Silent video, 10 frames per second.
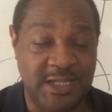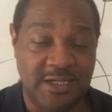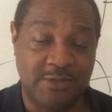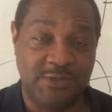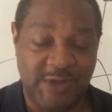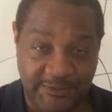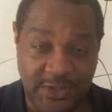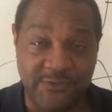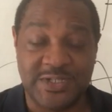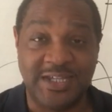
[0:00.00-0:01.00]
you know, if
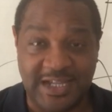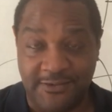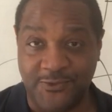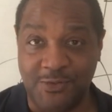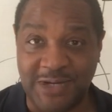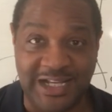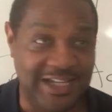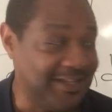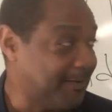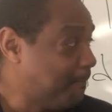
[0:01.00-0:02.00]
you obviously get it through my
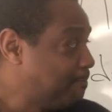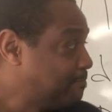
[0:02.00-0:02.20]
link.